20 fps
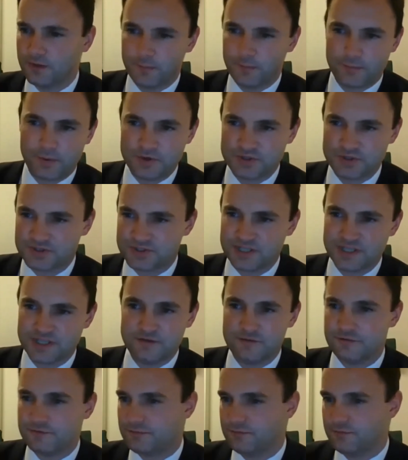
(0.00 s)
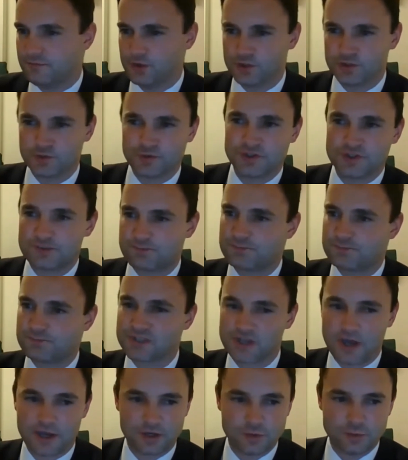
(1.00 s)
positive, virtuous
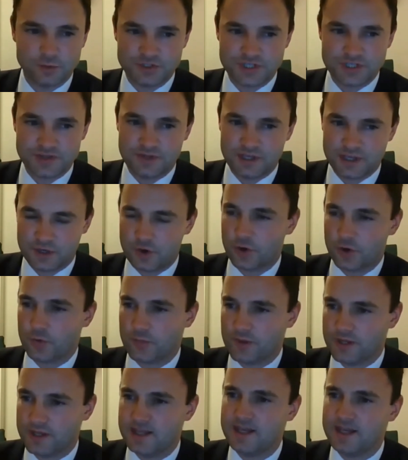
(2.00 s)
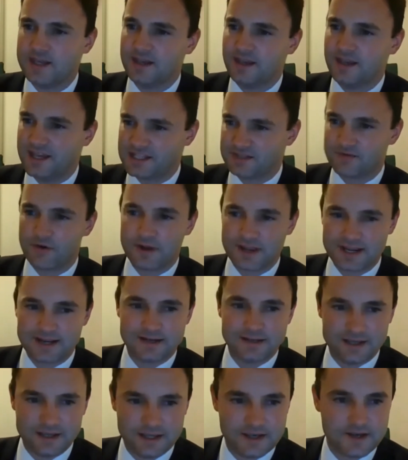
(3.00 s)
cycles in the economy. It's very
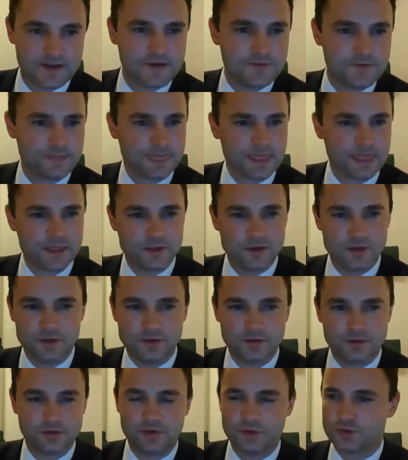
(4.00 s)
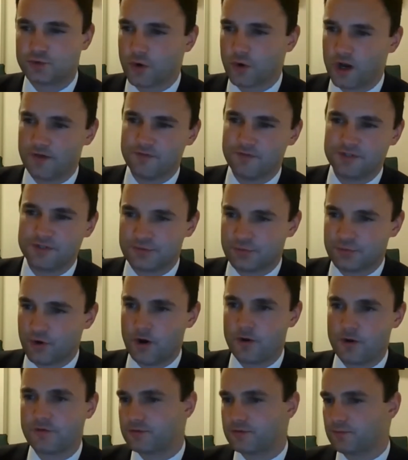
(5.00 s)
clear that the drivers of
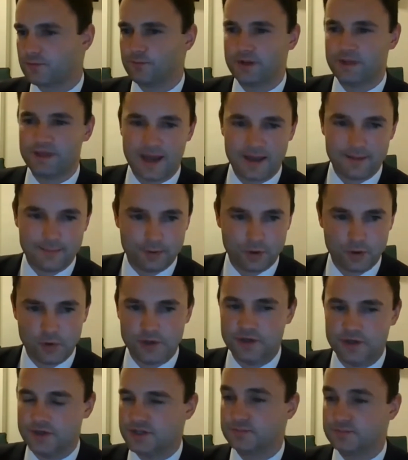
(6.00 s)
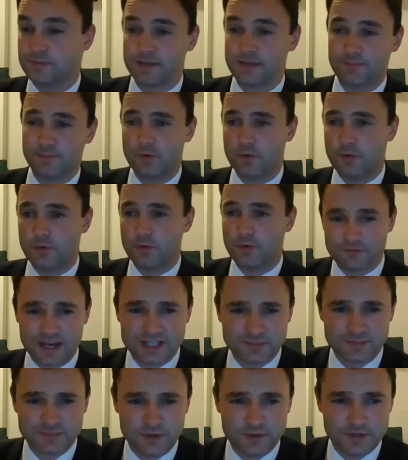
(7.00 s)
growth, be that employers, people,
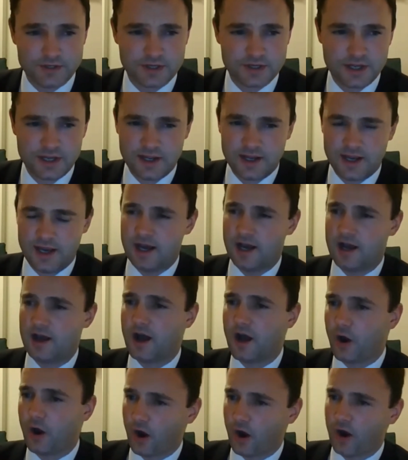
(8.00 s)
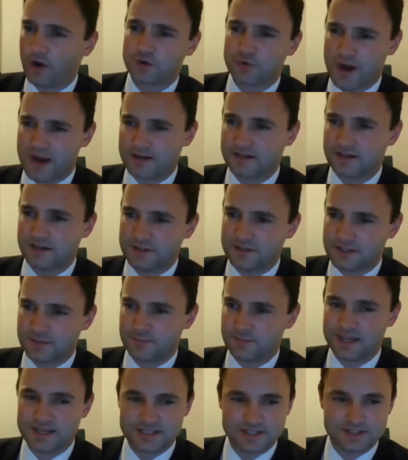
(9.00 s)
investment, are attracted to
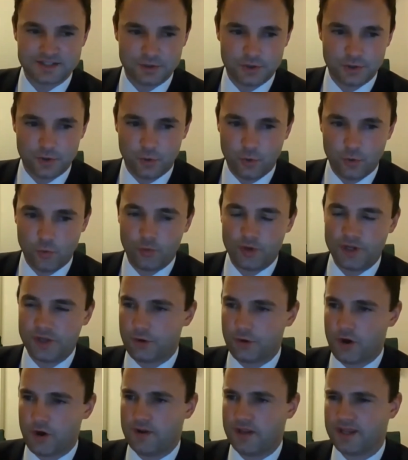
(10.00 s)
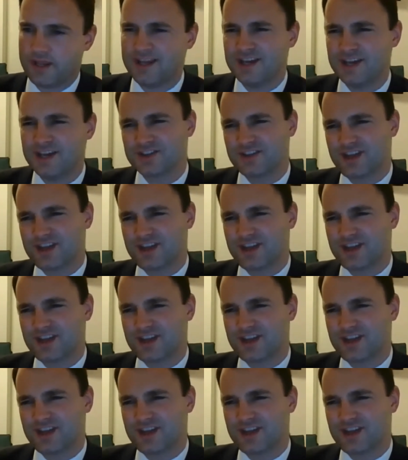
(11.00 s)
places that are already growing. So